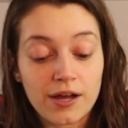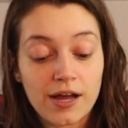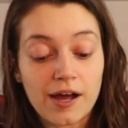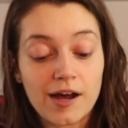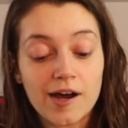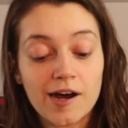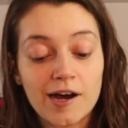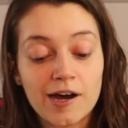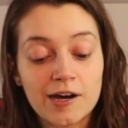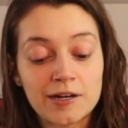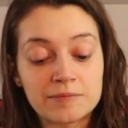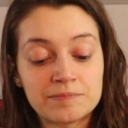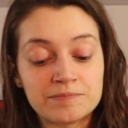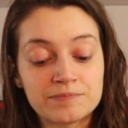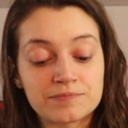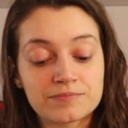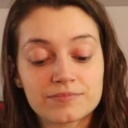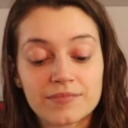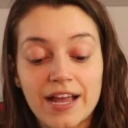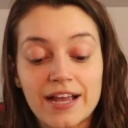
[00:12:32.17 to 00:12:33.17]

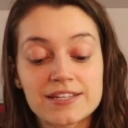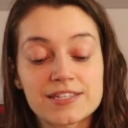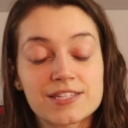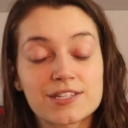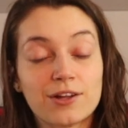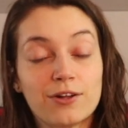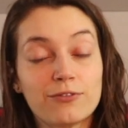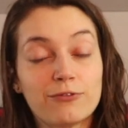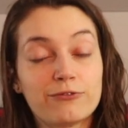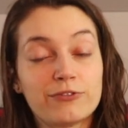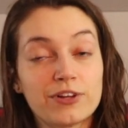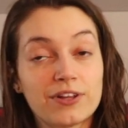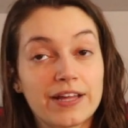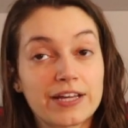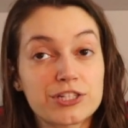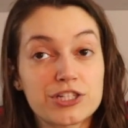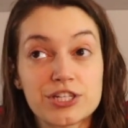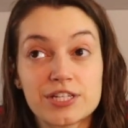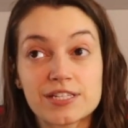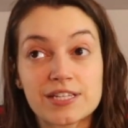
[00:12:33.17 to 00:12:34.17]
Um, I still feel
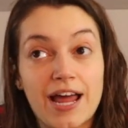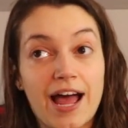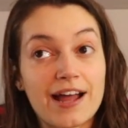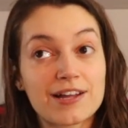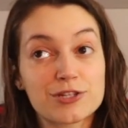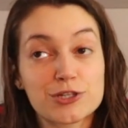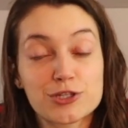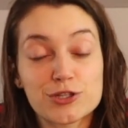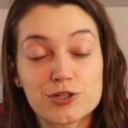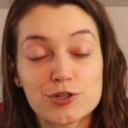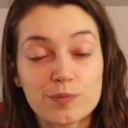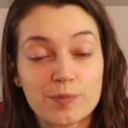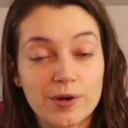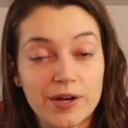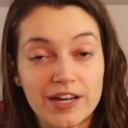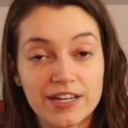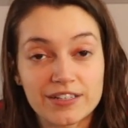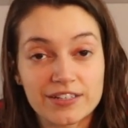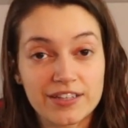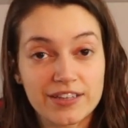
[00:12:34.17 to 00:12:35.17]
like she's not super
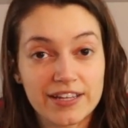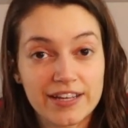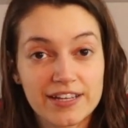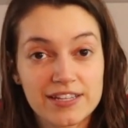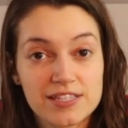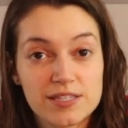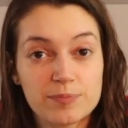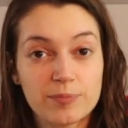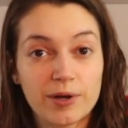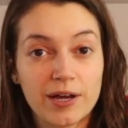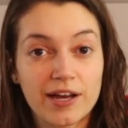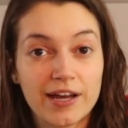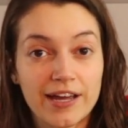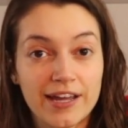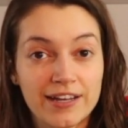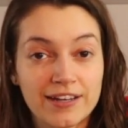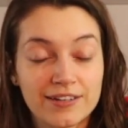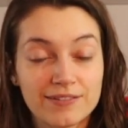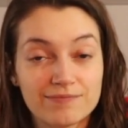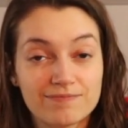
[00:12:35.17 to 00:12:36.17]
into this,
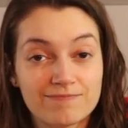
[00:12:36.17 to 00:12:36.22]
but